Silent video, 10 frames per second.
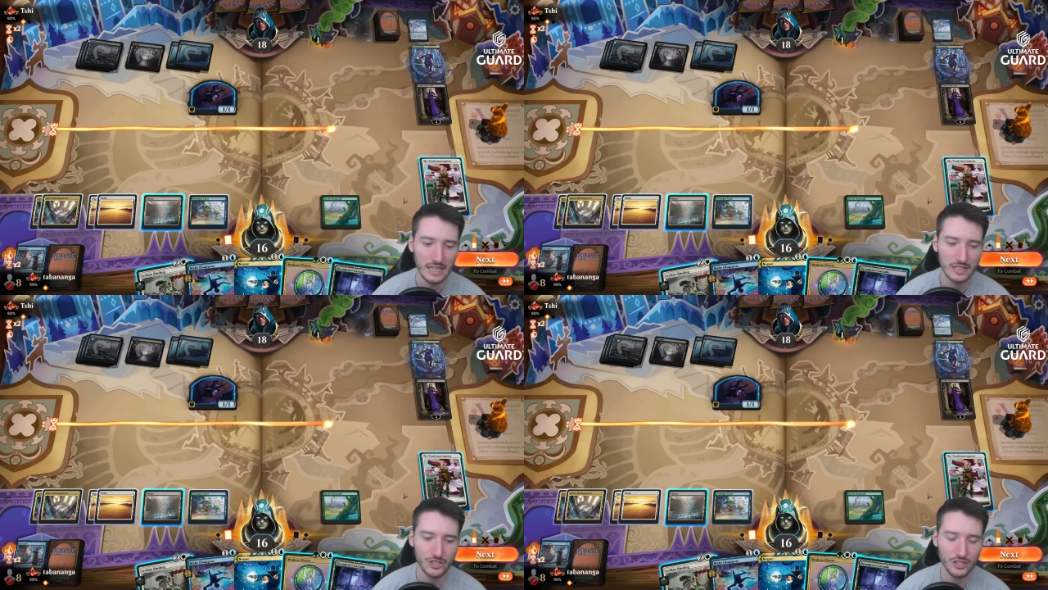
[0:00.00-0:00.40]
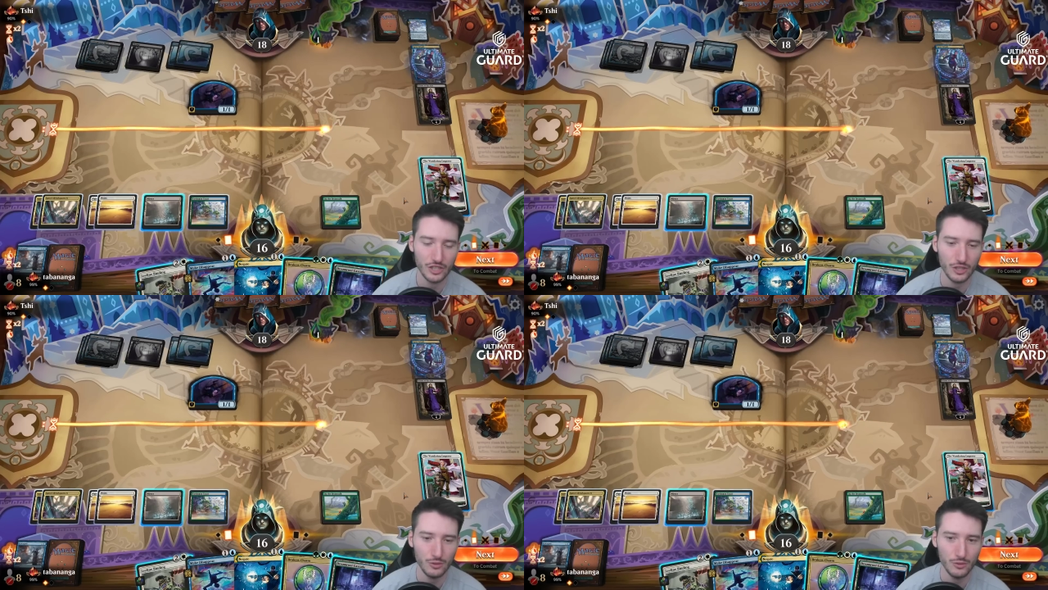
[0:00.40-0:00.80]
Just a
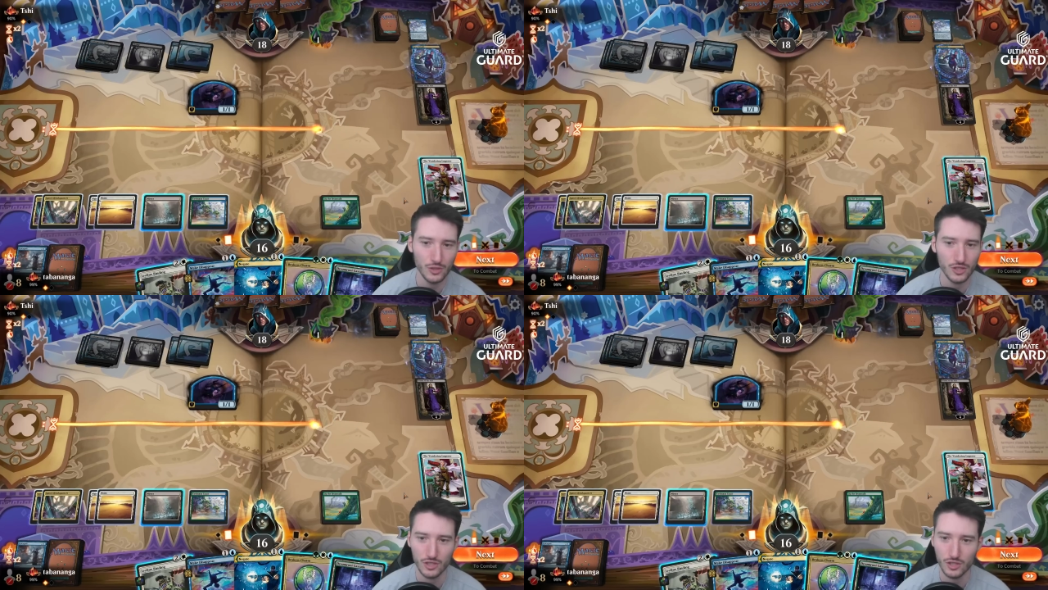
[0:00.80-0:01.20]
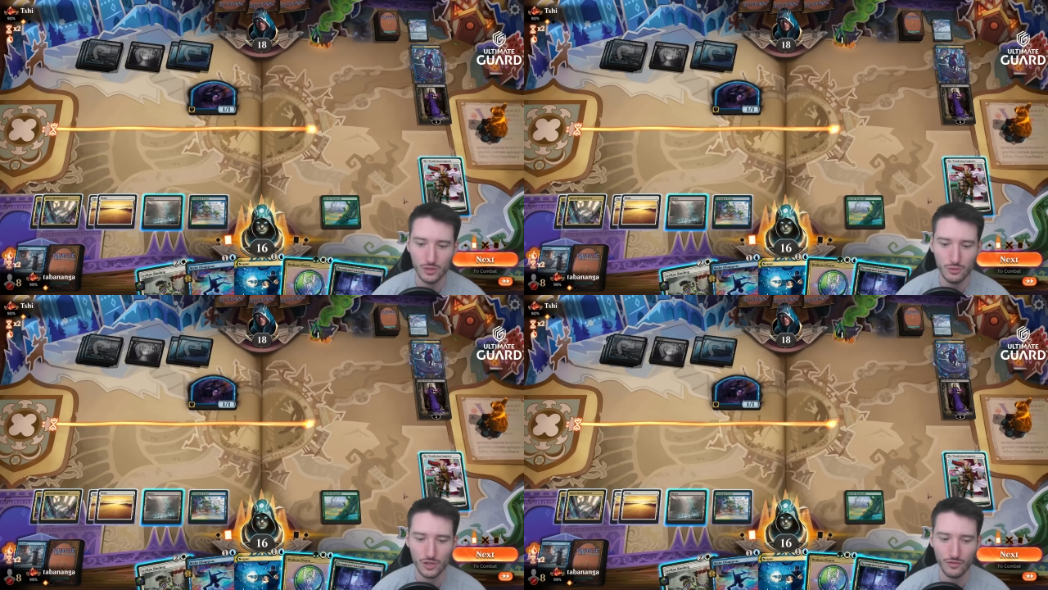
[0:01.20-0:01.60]

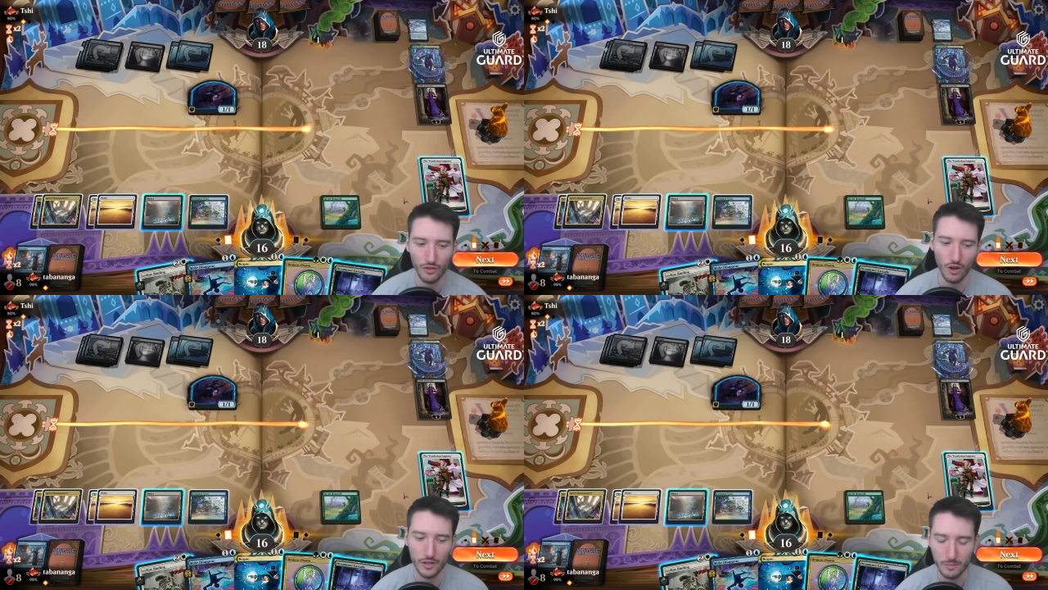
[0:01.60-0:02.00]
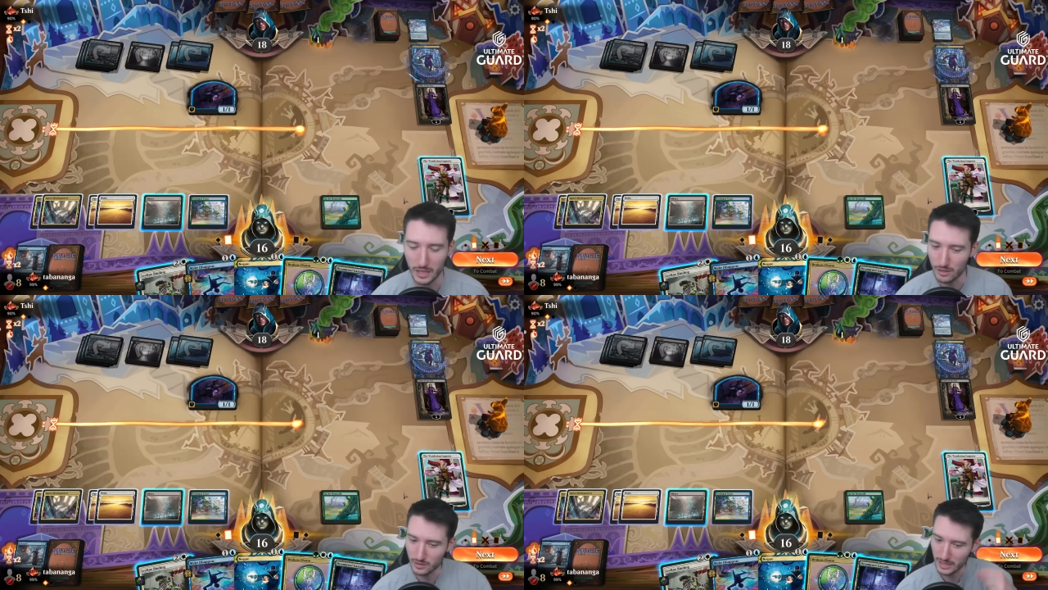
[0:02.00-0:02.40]
huge flaw in
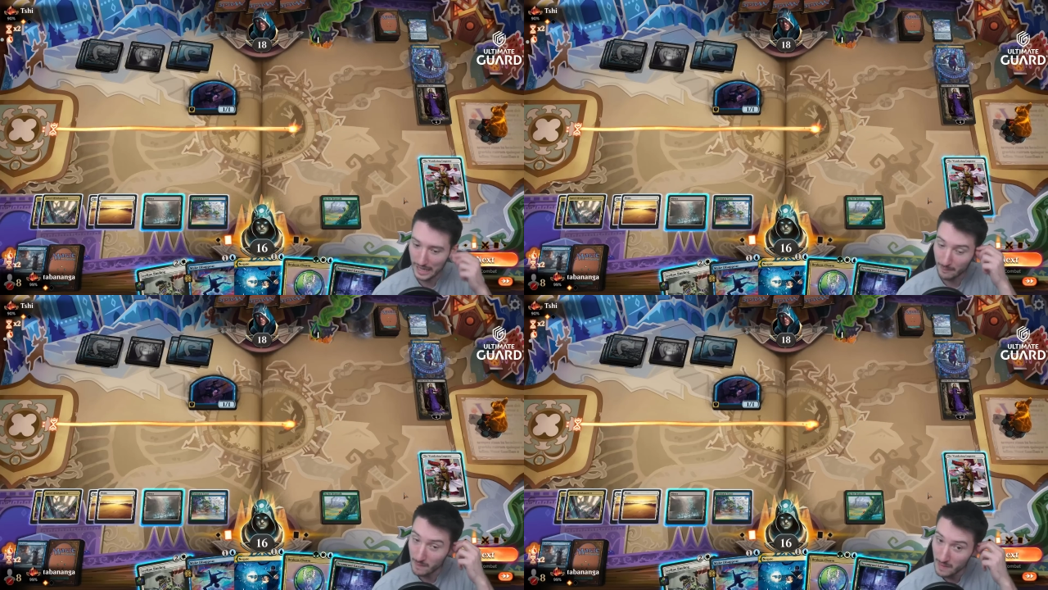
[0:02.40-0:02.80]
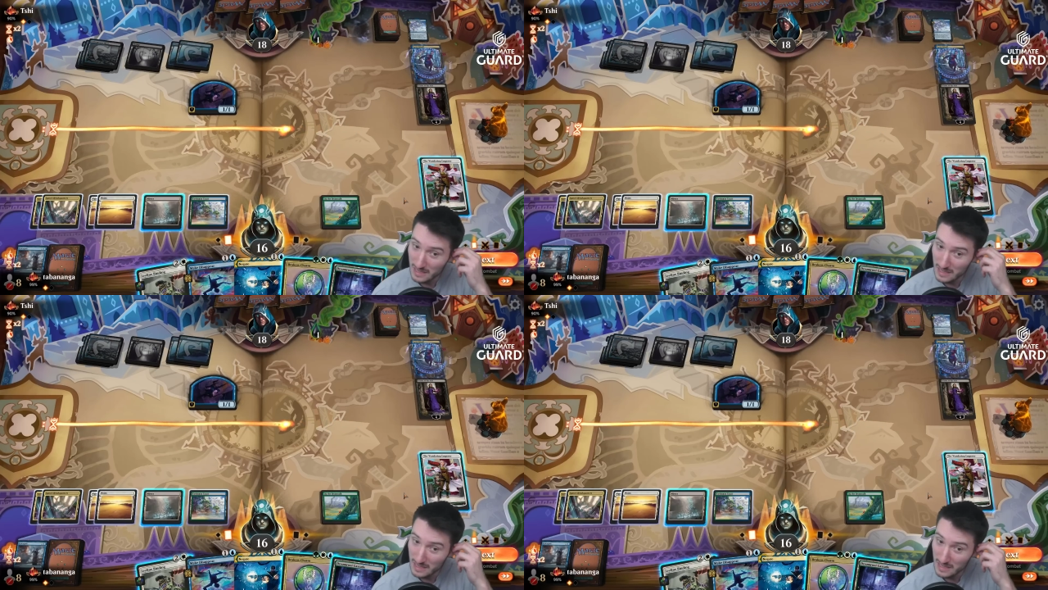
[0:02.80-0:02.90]
my own game